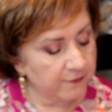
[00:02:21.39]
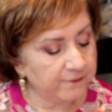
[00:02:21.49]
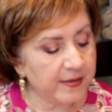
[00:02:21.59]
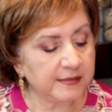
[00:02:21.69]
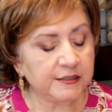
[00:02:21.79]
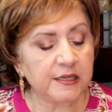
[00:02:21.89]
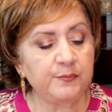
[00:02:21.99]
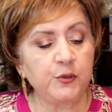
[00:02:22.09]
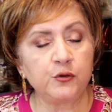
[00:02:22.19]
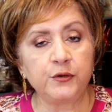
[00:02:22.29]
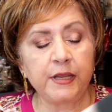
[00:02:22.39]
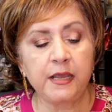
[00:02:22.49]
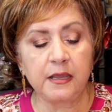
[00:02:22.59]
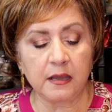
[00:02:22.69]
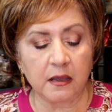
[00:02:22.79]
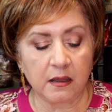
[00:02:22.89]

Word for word: Fenty Beauty